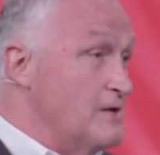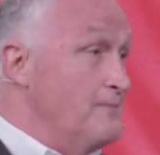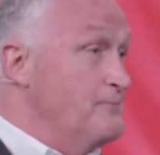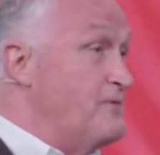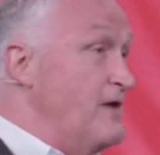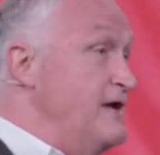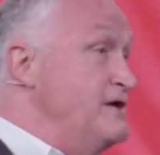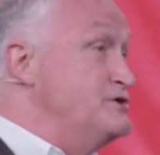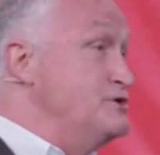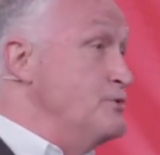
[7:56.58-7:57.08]
Some
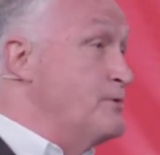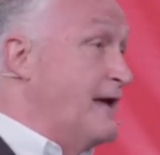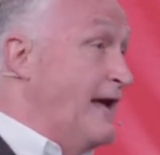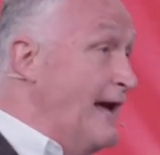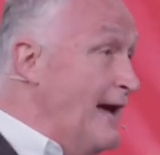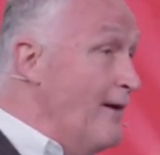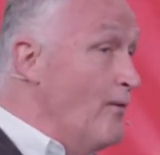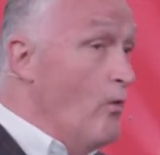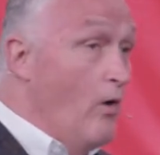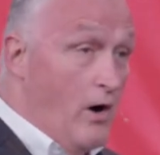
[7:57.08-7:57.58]
things you
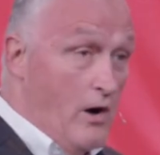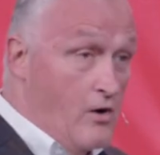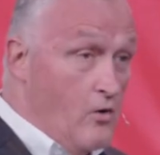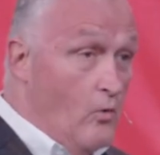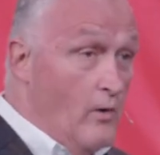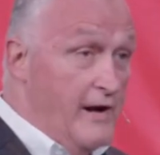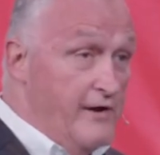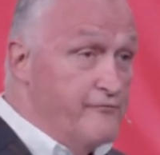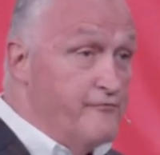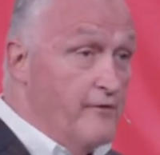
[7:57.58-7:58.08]
can't walk
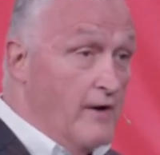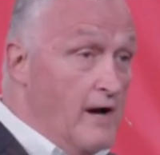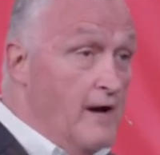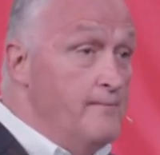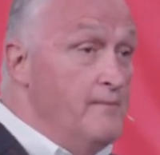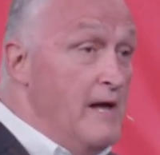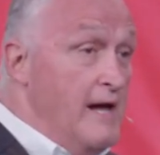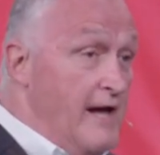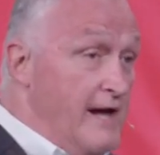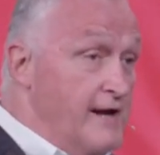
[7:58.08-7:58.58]
away
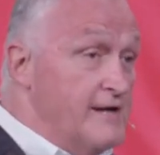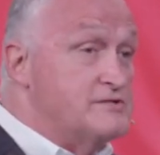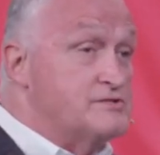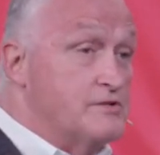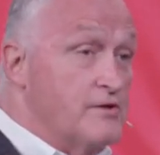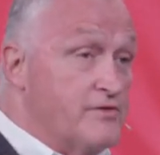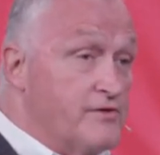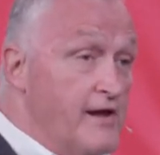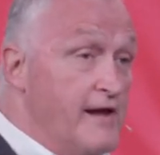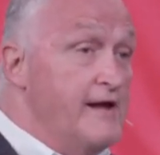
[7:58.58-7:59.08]
from, and it's
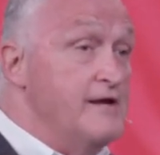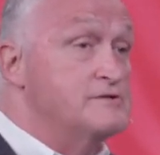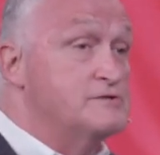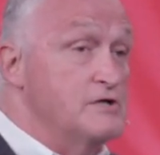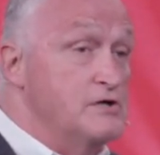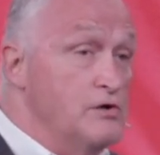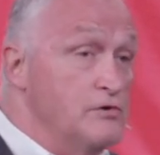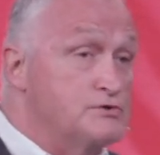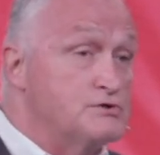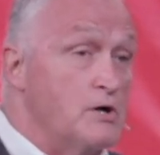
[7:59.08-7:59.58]
the things
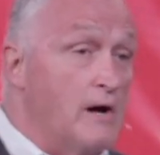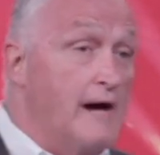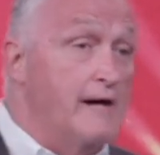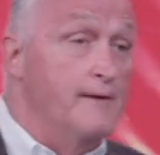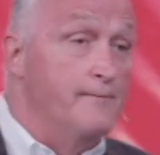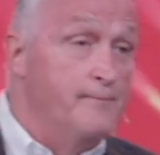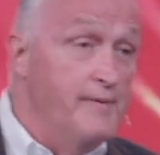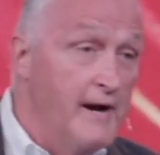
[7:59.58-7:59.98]
that you try to